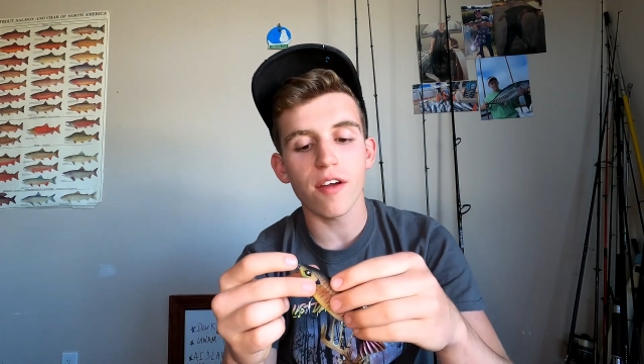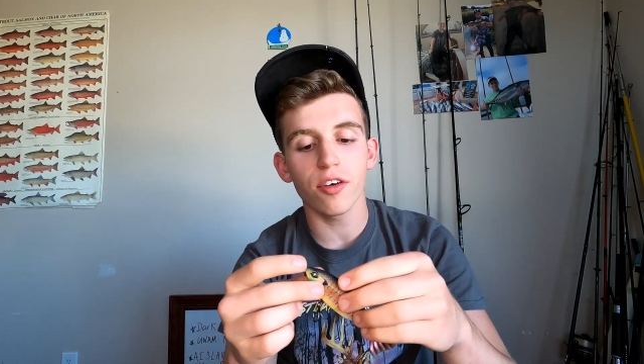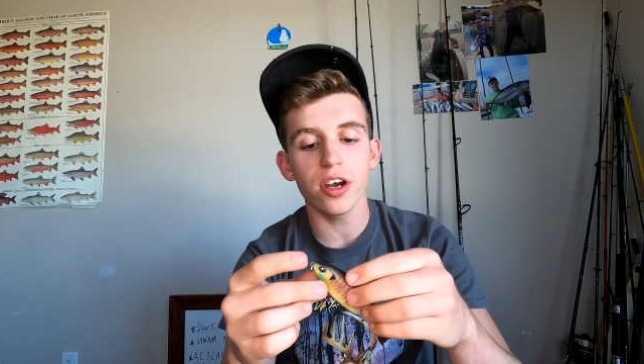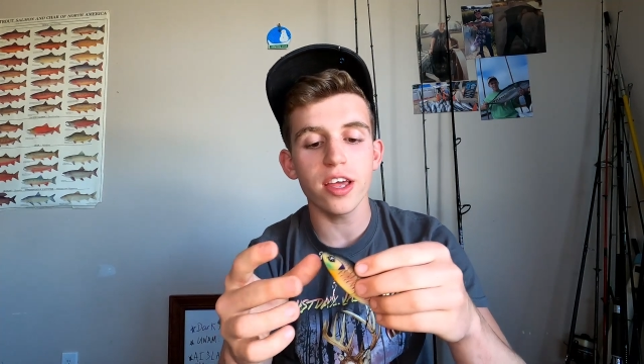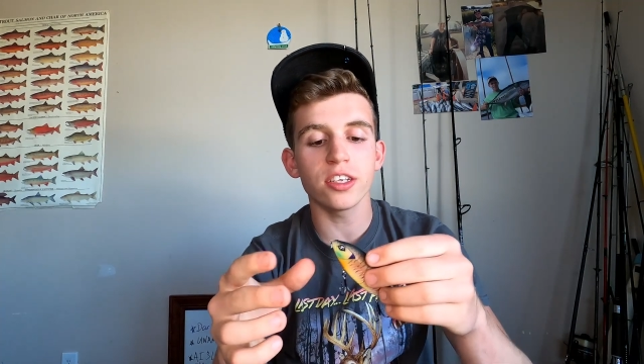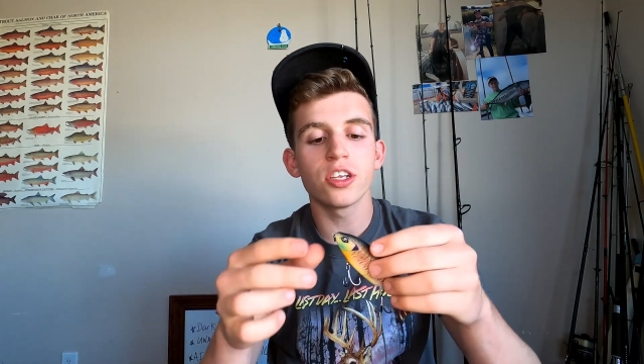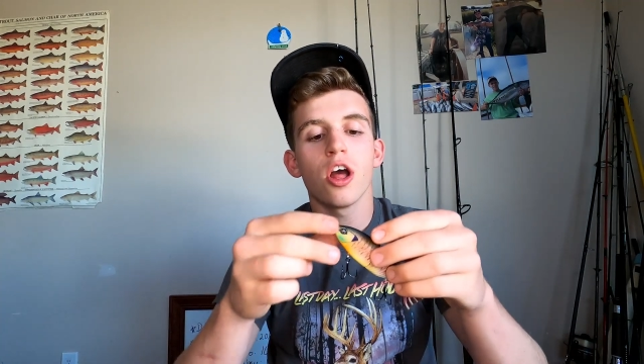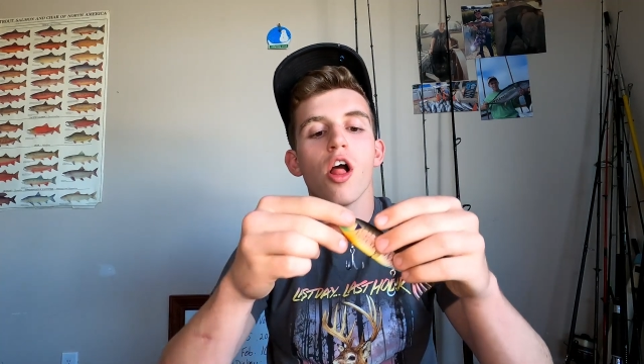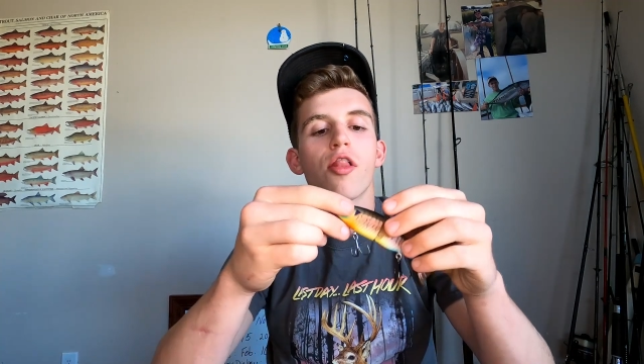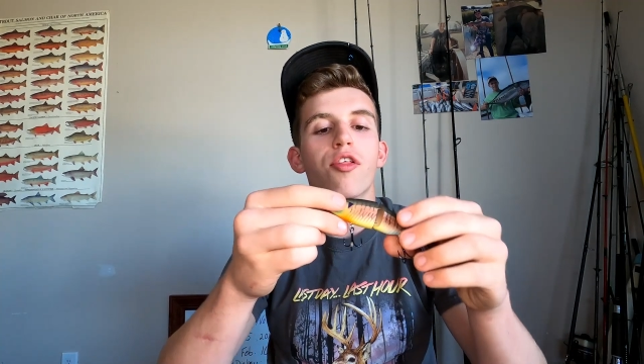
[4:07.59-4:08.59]
whatever it
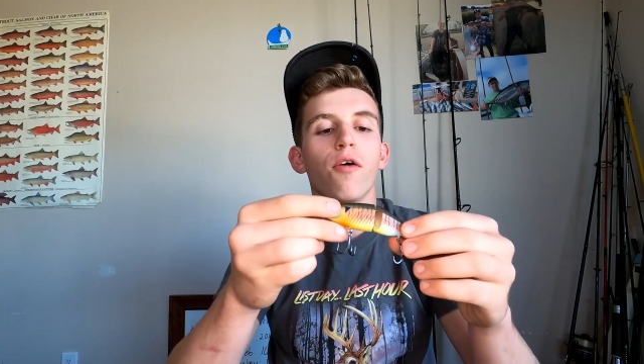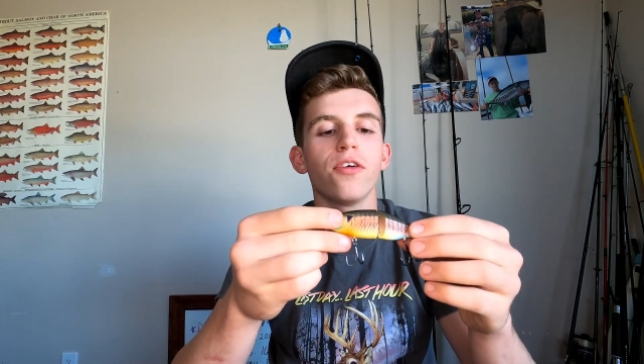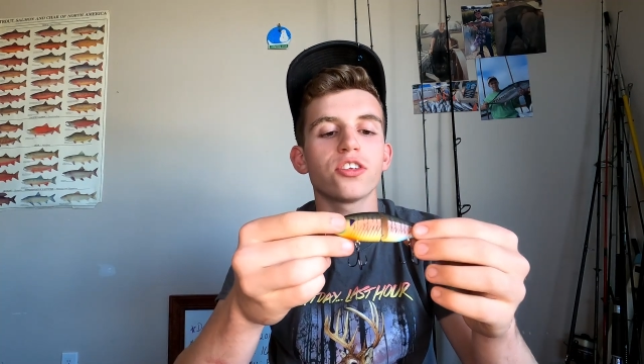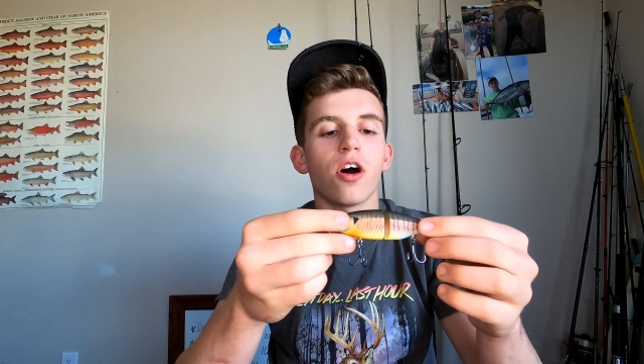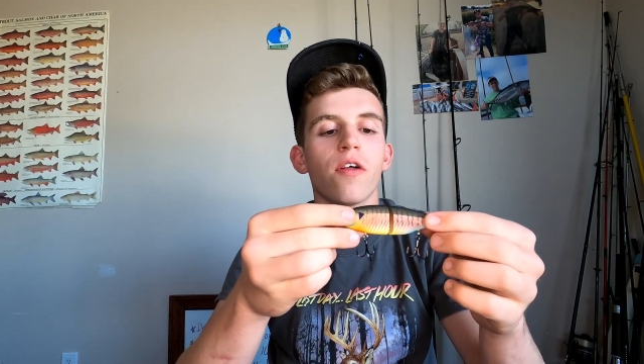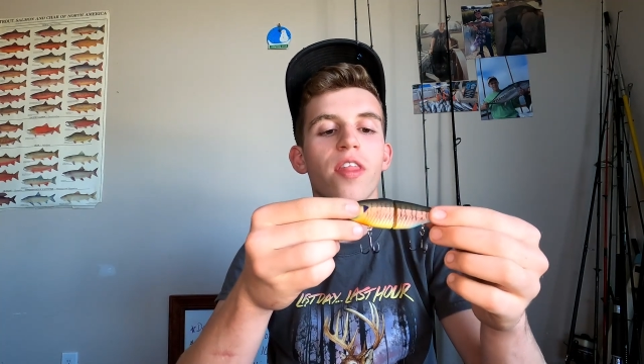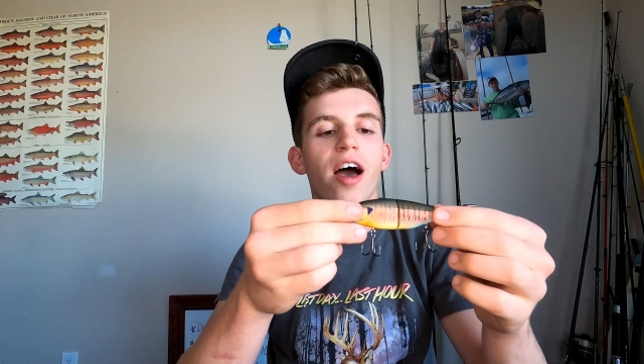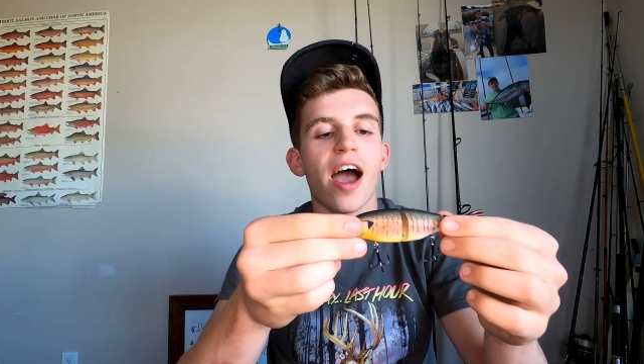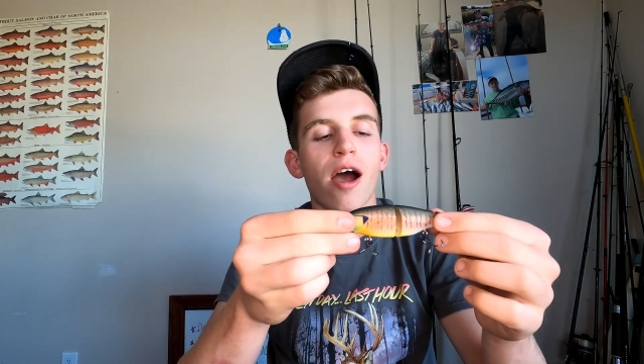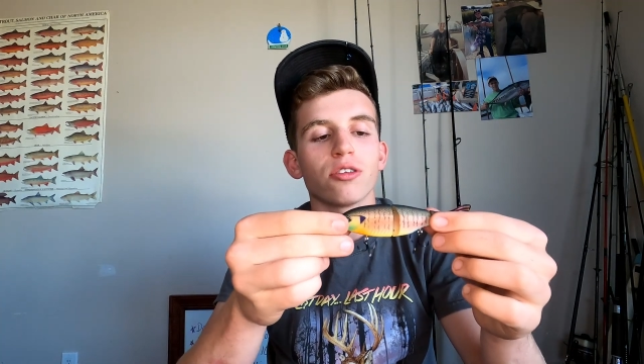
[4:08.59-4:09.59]
is, throw this on
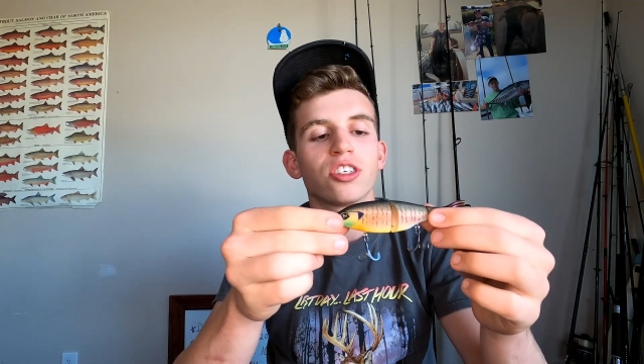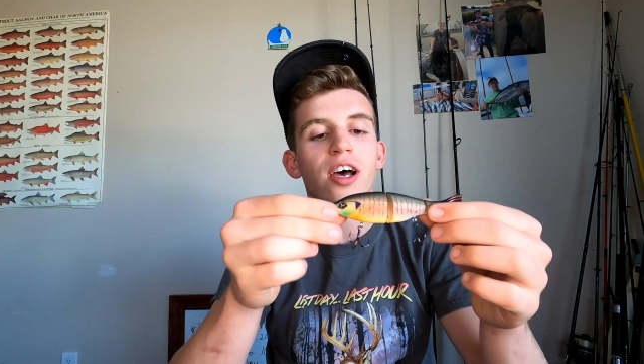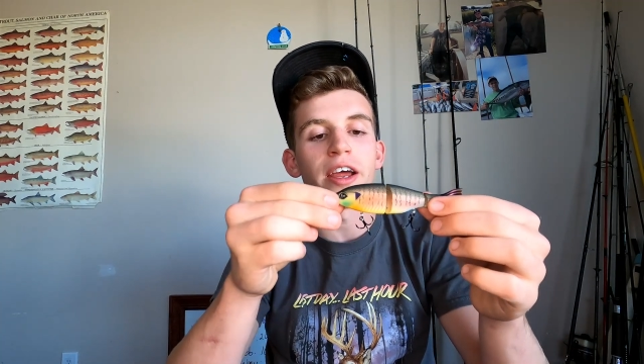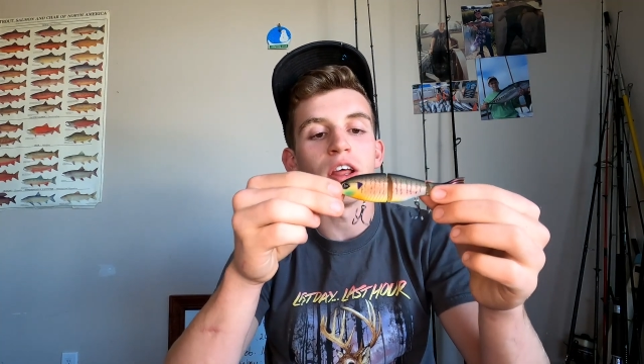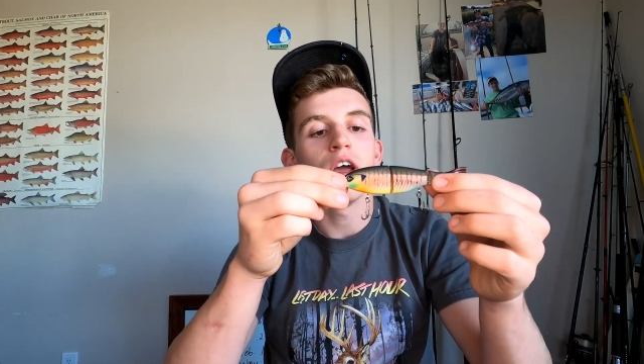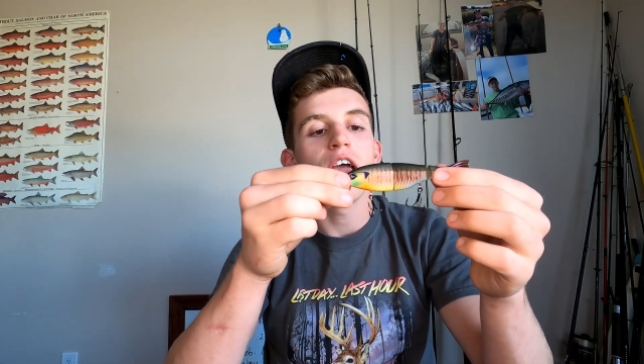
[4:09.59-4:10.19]
the outside.